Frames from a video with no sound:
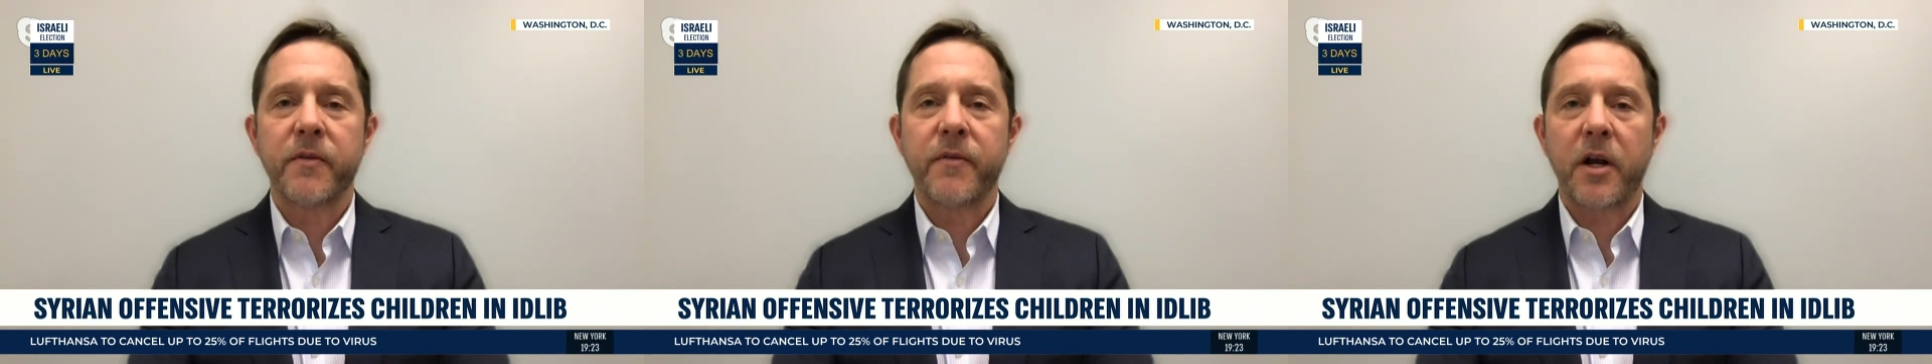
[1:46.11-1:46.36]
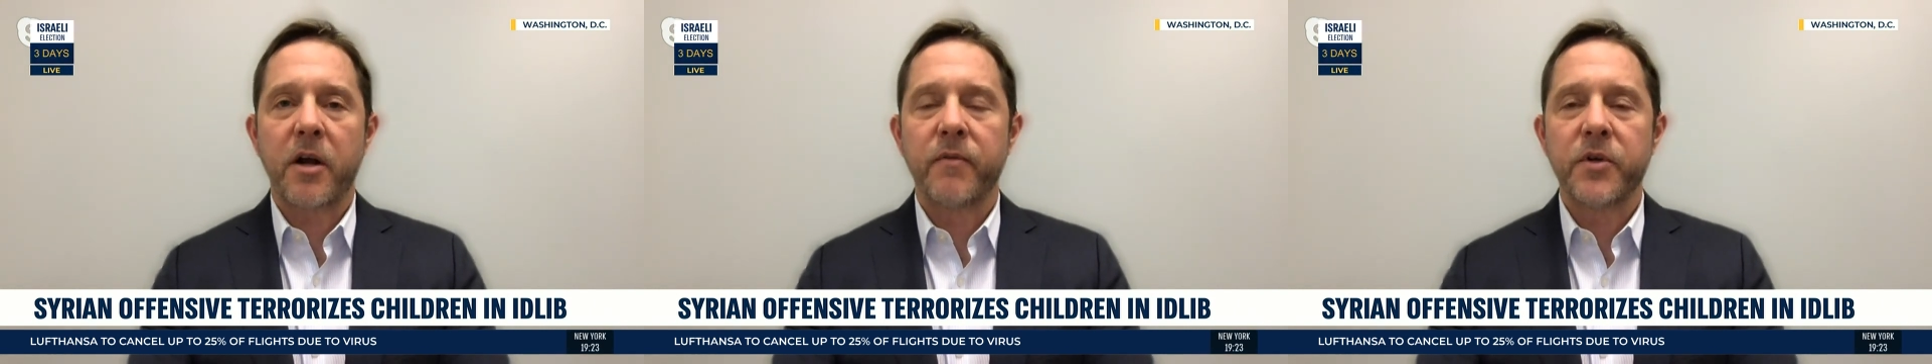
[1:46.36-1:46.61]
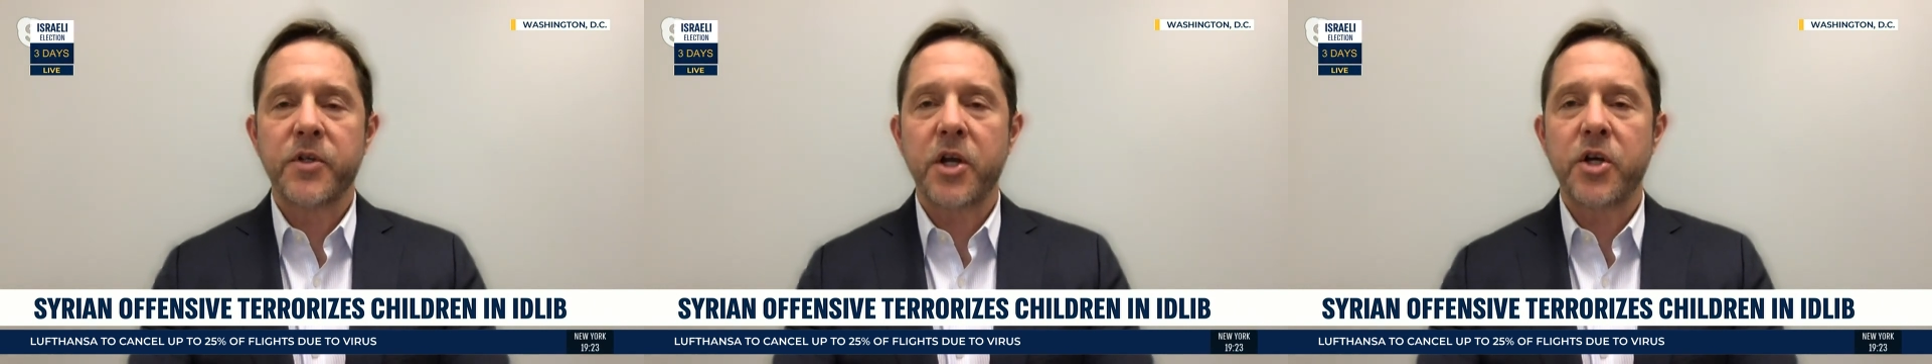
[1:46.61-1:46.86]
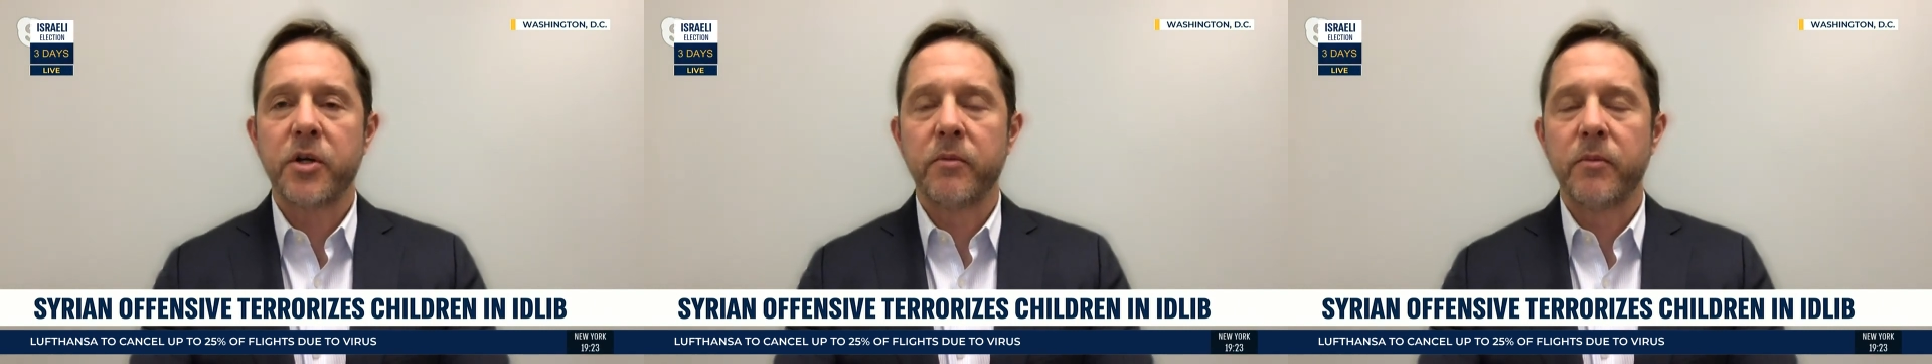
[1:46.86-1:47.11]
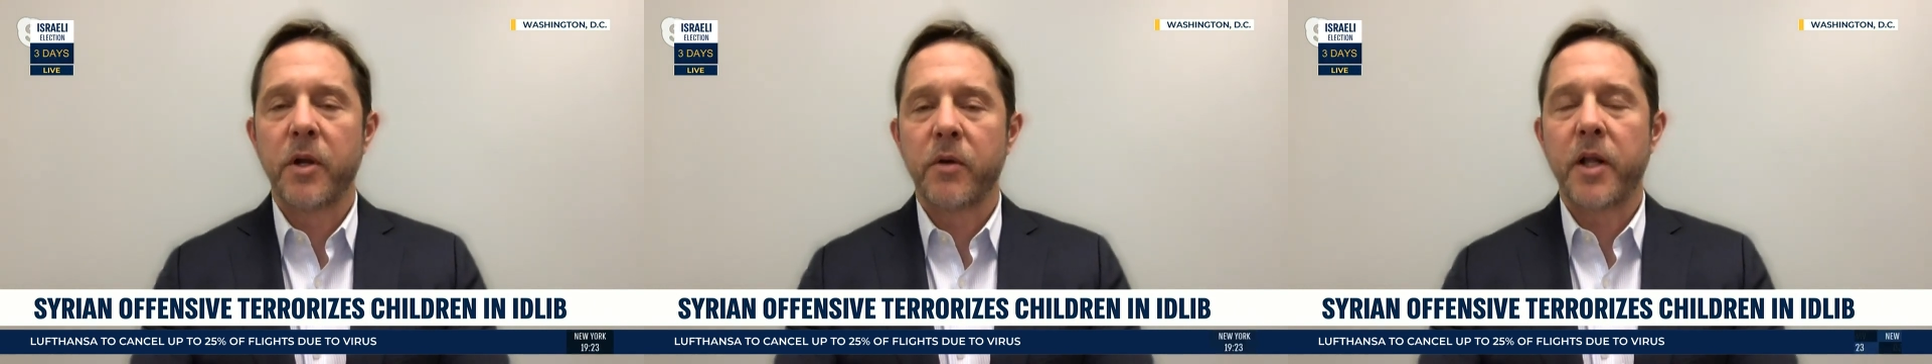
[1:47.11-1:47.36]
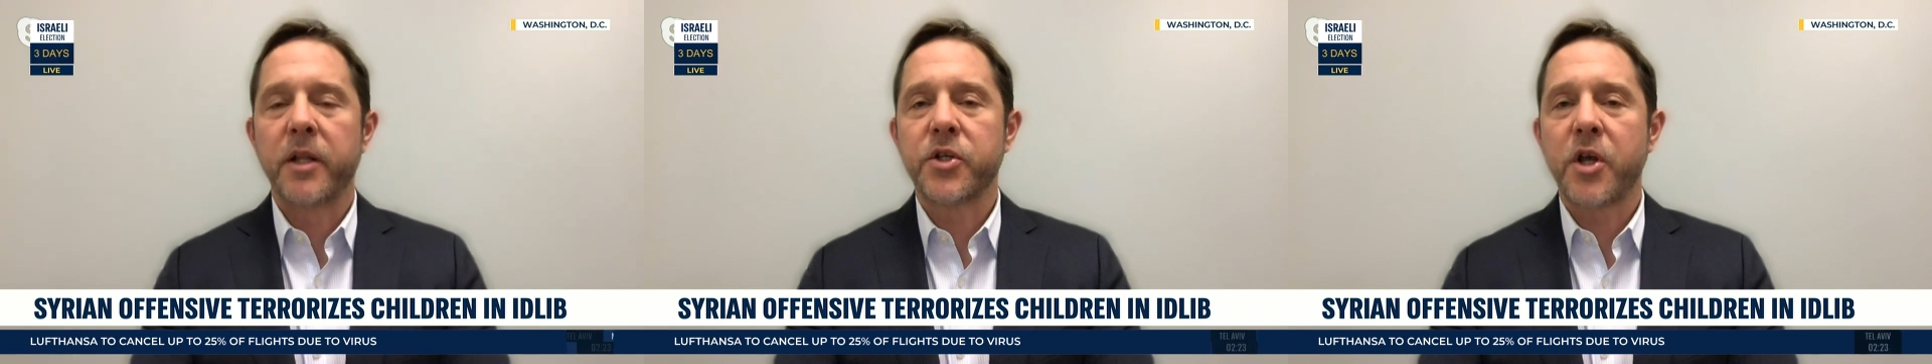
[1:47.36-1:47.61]
of that conversation, and
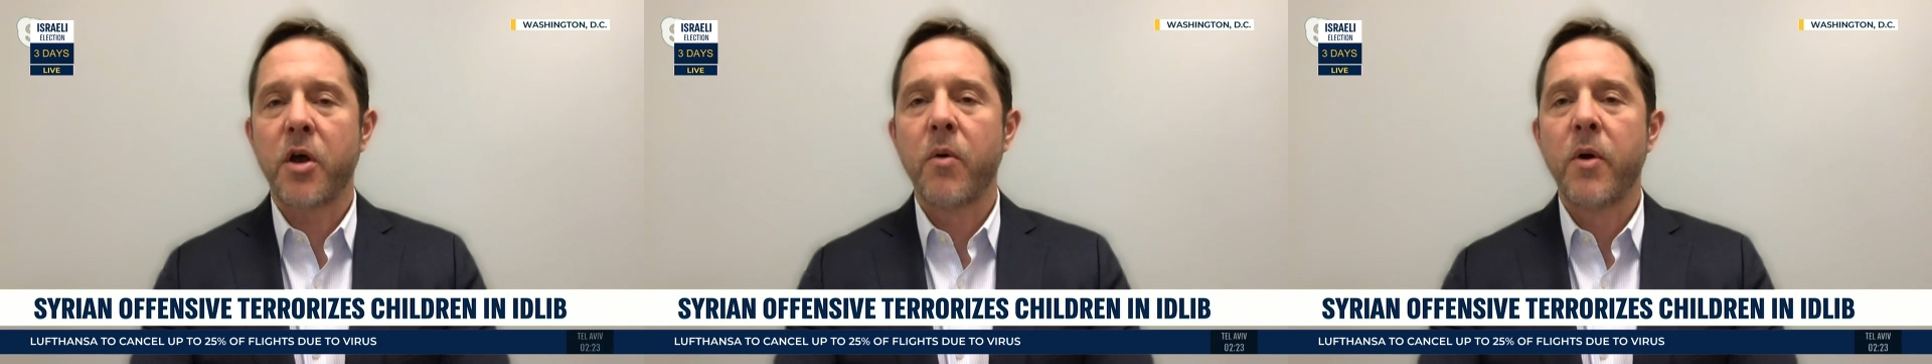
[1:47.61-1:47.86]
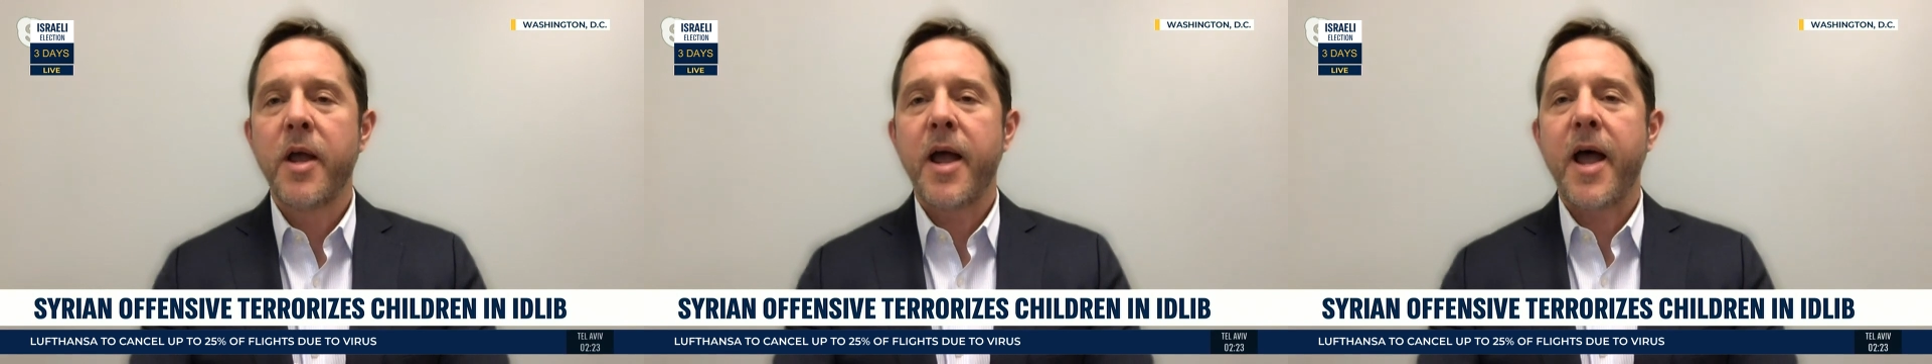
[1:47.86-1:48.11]
rightly so.